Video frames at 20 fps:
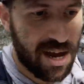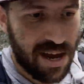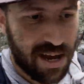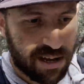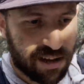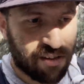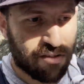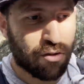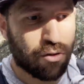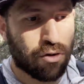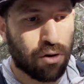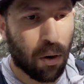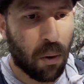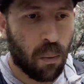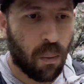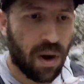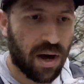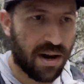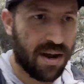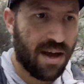because you don't
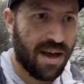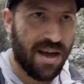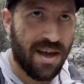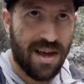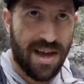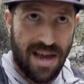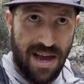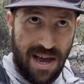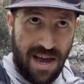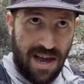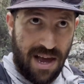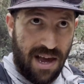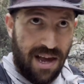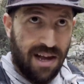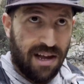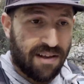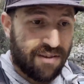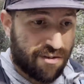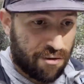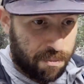want to
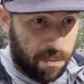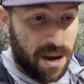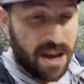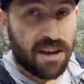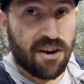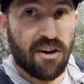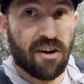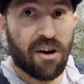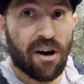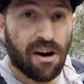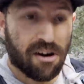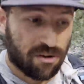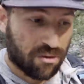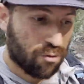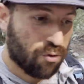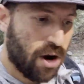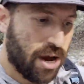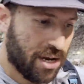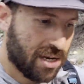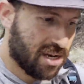spike your heart
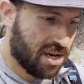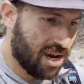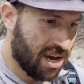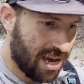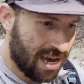rate